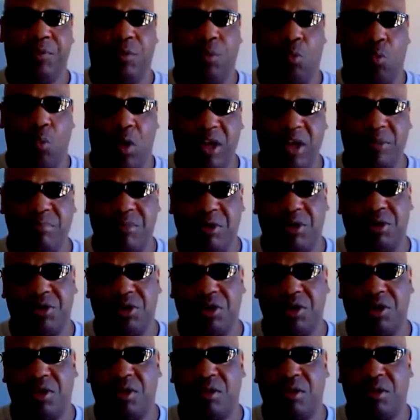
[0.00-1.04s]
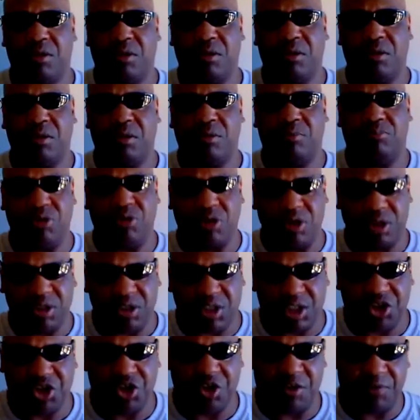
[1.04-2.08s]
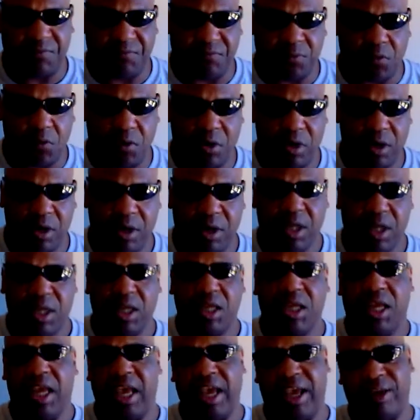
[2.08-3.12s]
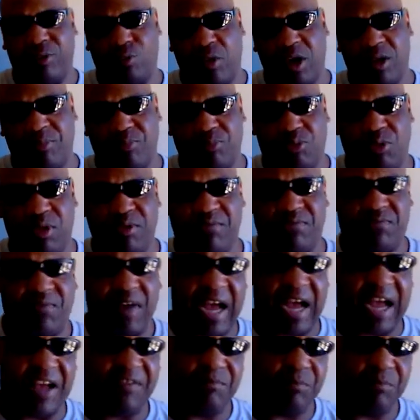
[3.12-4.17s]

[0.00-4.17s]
1 million books in year four, and 1.5